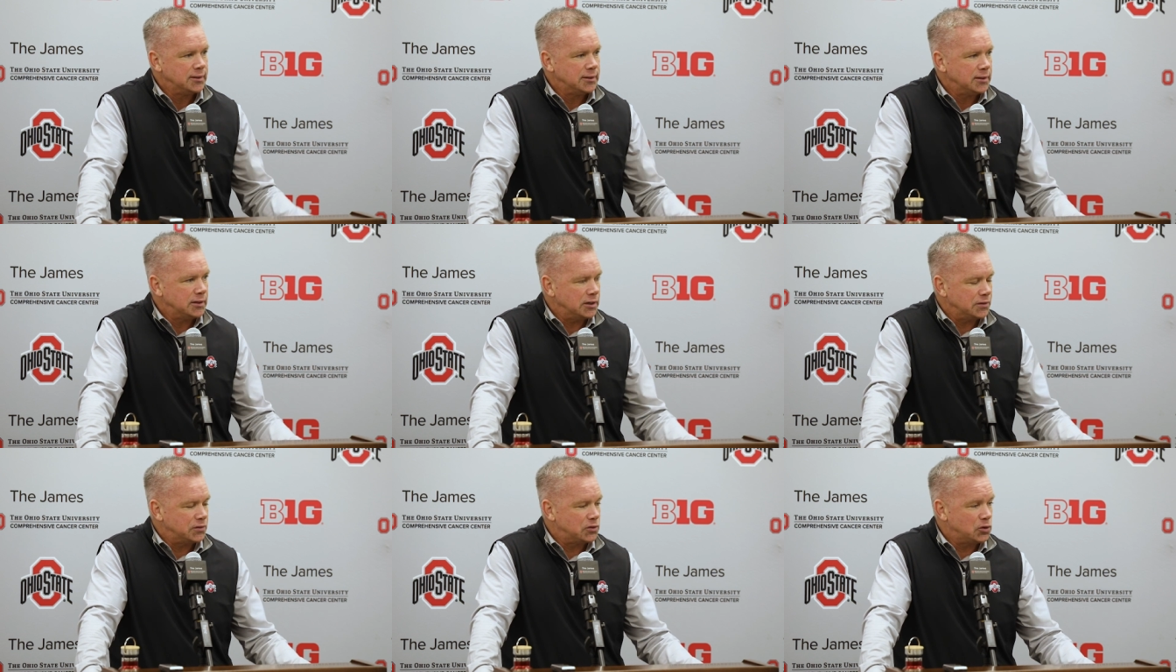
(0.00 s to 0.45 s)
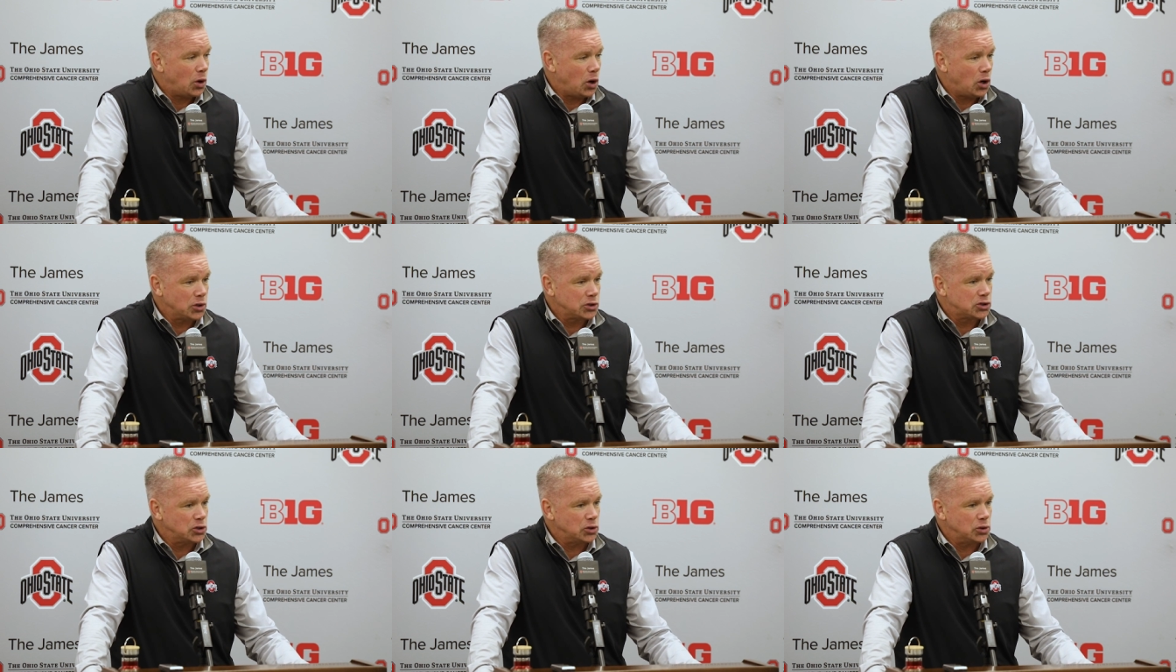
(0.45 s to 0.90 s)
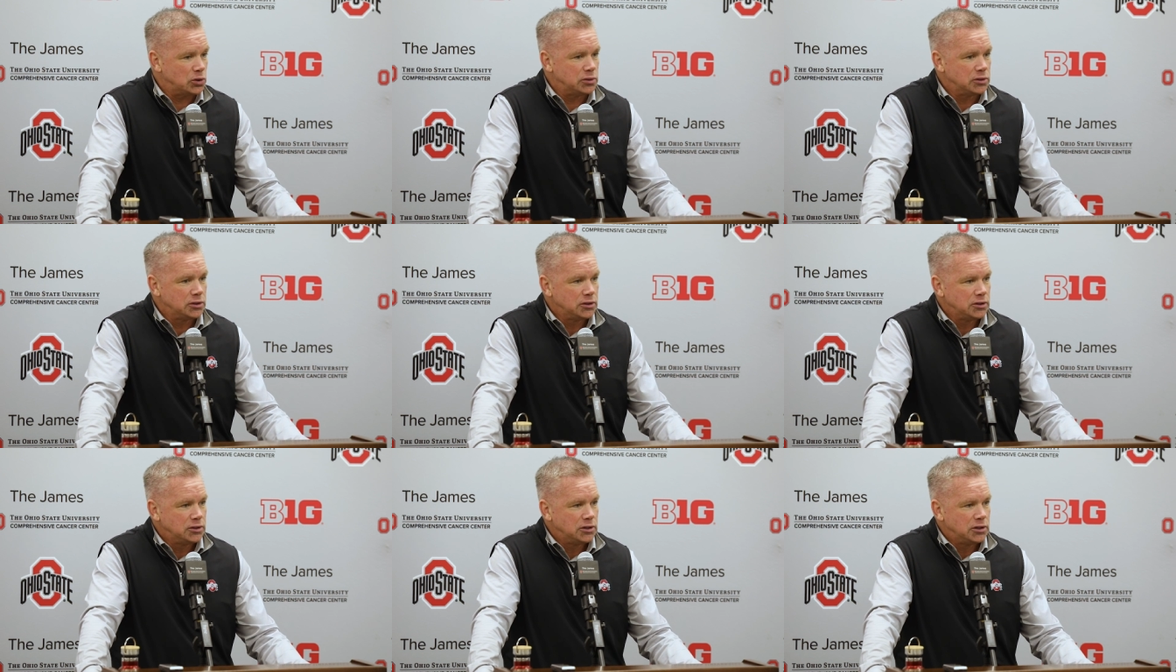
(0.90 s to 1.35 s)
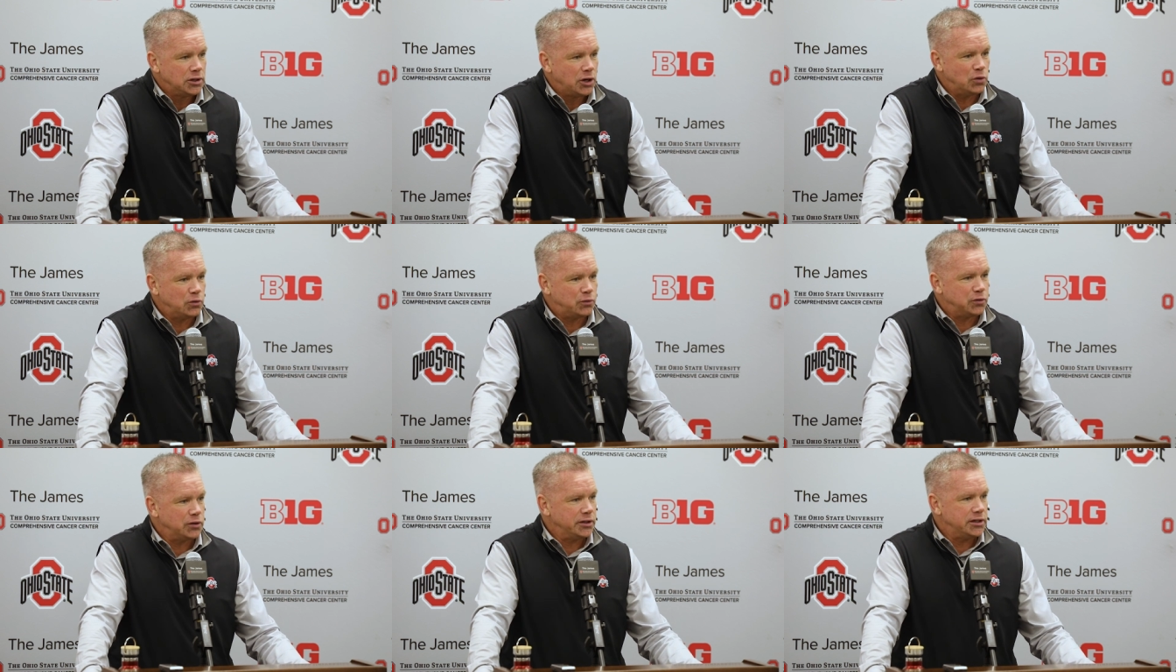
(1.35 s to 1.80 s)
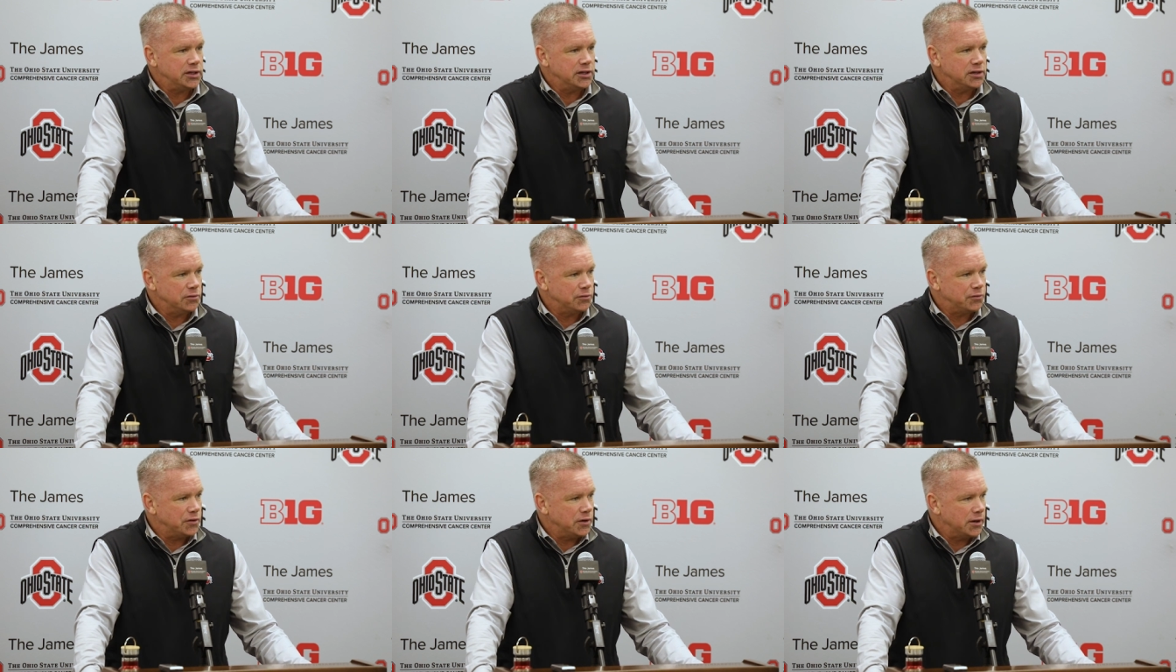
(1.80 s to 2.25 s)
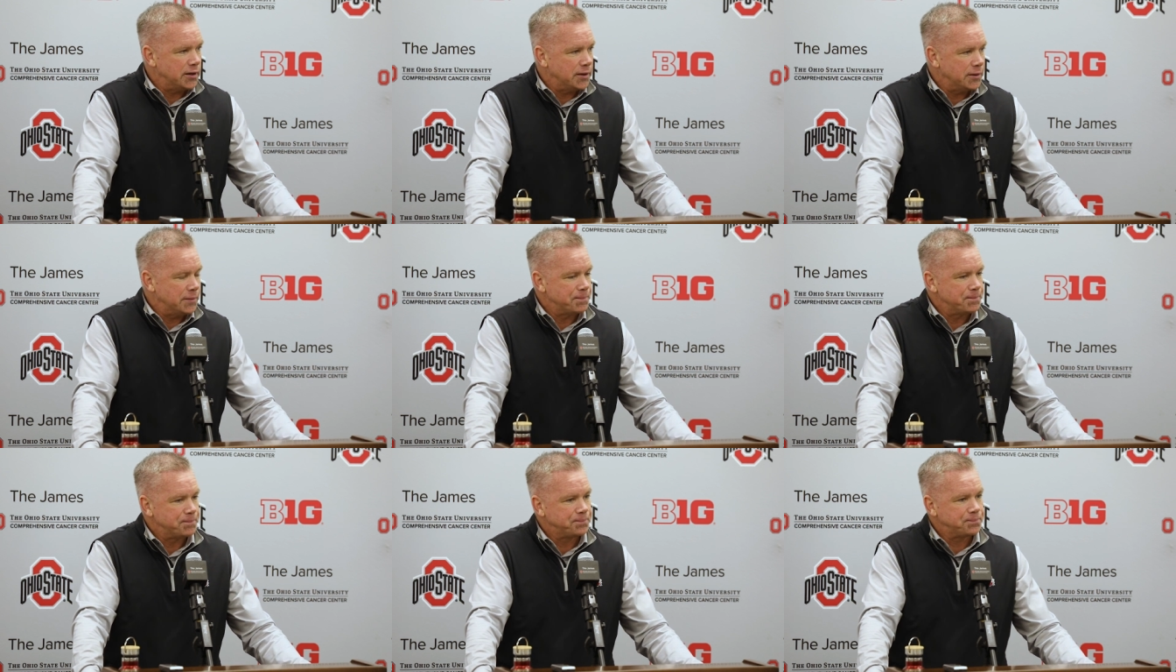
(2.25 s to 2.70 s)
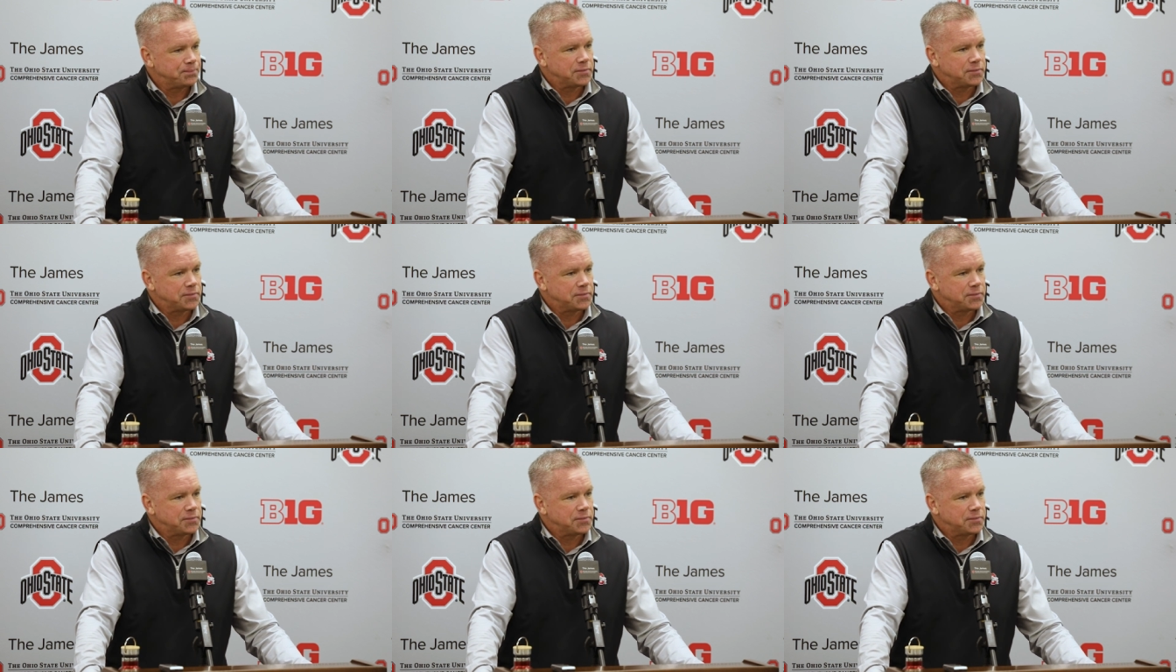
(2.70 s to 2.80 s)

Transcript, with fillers: uh, to also hopefully give, um,